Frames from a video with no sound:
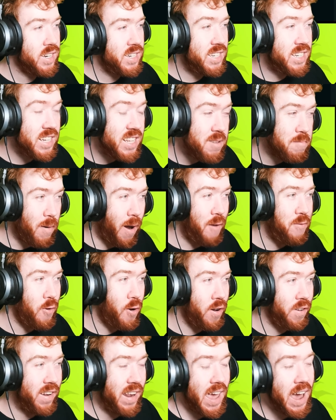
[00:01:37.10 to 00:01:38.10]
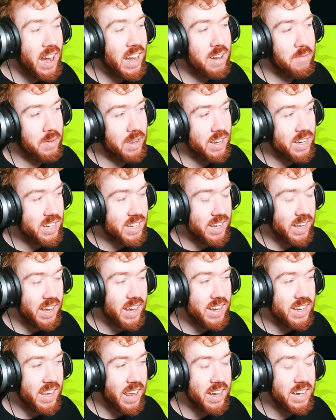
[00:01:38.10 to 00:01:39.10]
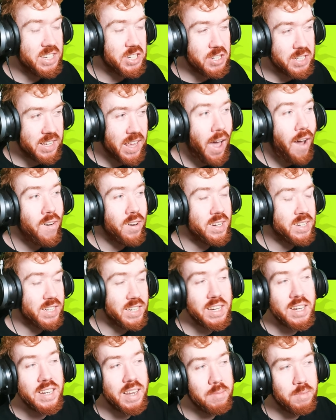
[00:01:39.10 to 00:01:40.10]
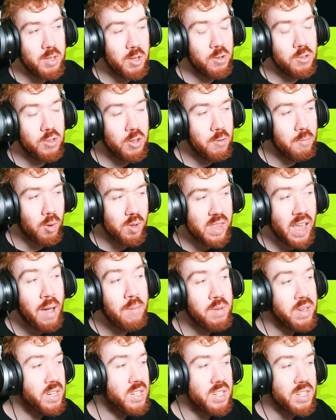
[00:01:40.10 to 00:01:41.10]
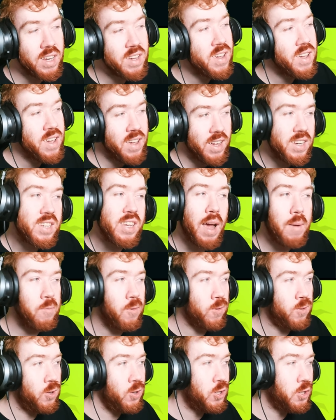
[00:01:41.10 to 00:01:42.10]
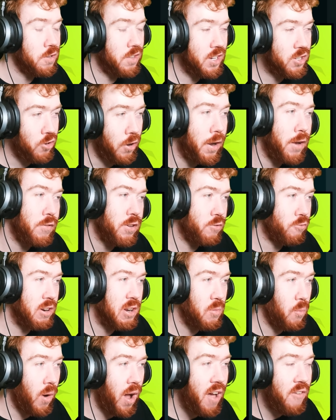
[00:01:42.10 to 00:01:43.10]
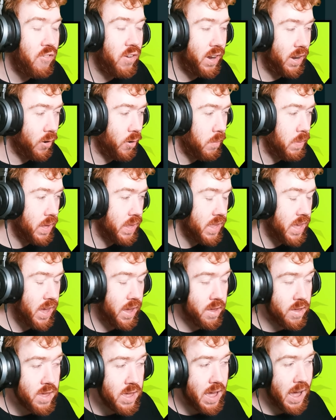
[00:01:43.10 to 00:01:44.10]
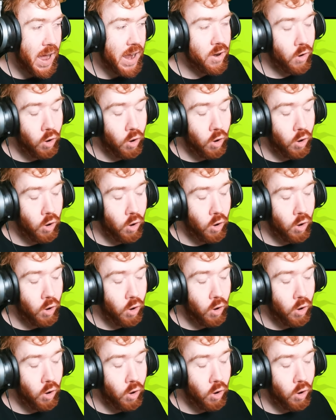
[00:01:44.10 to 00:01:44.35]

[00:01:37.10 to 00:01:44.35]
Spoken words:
debuff on the enemies is, like, just guaranteeing them to do more damage. So I'm not too sure the trade-off is really worth it a little bit there. And